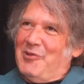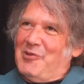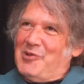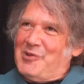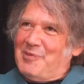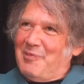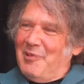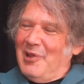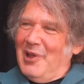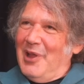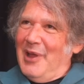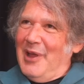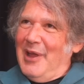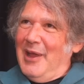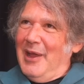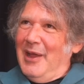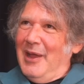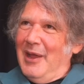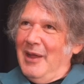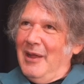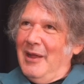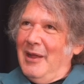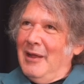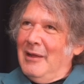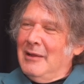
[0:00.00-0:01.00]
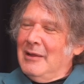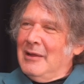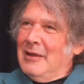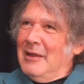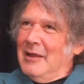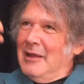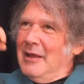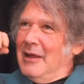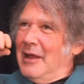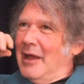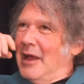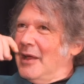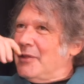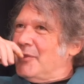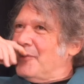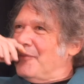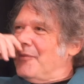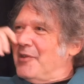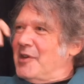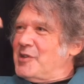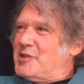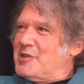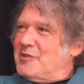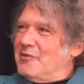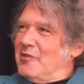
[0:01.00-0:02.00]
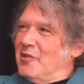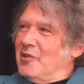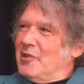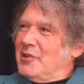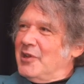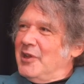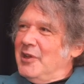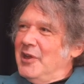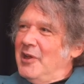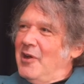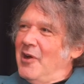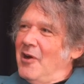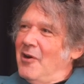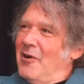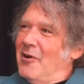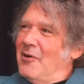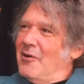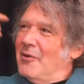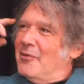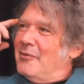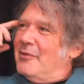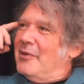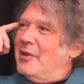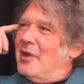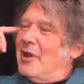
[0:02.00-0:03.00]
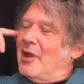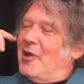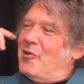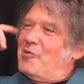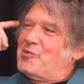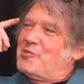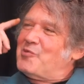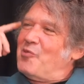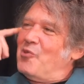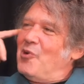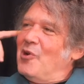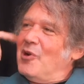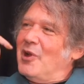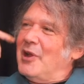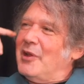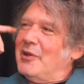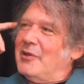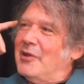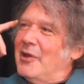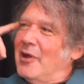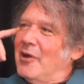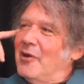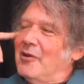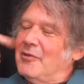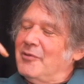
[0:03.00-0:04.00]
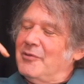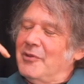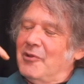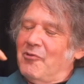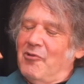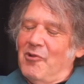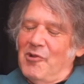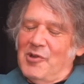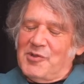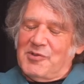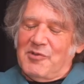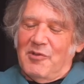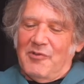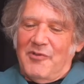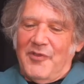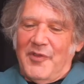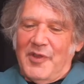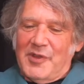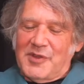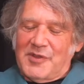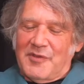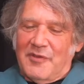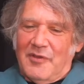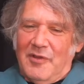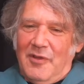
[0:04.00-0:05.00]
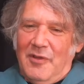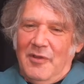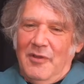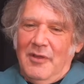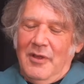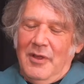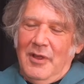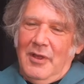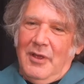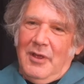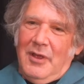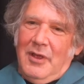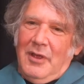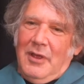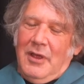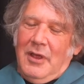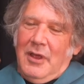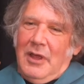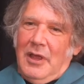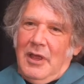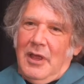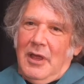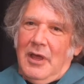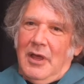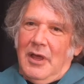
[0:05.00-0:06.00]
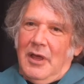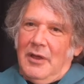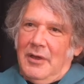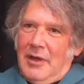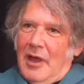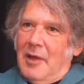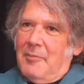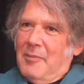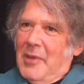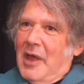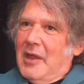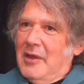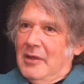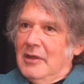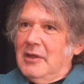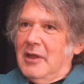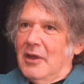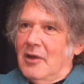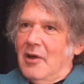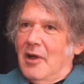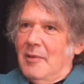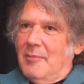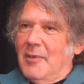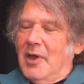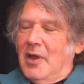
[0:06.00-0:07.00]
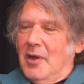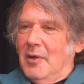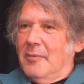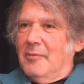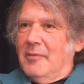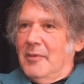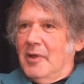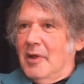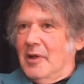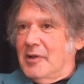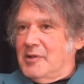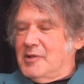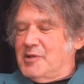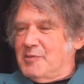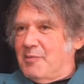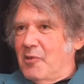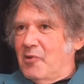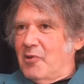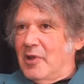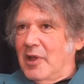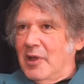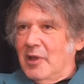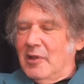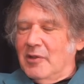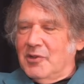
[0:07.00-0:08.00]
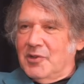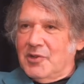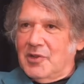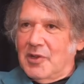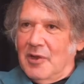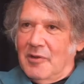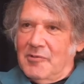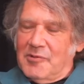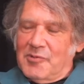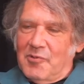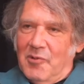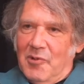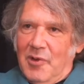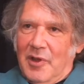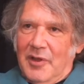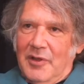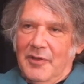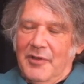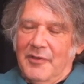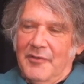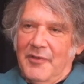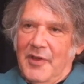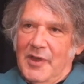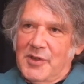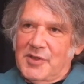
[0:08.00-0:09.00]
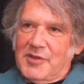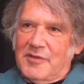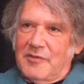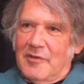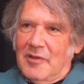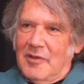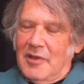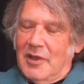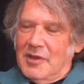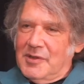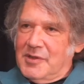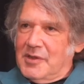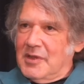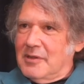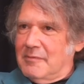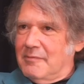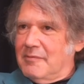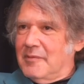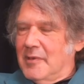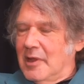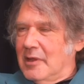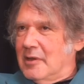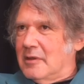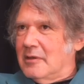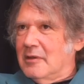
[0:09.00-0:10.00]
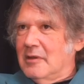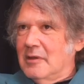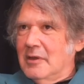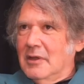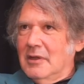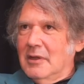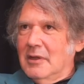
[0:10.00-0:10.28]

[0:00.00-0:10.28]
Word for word: and he was playing at the festival in Gijón, and I was working there at the Crossroad Festival. And I met, you know, I met him. I spoke English. I was working at the festival. And I said, "I'm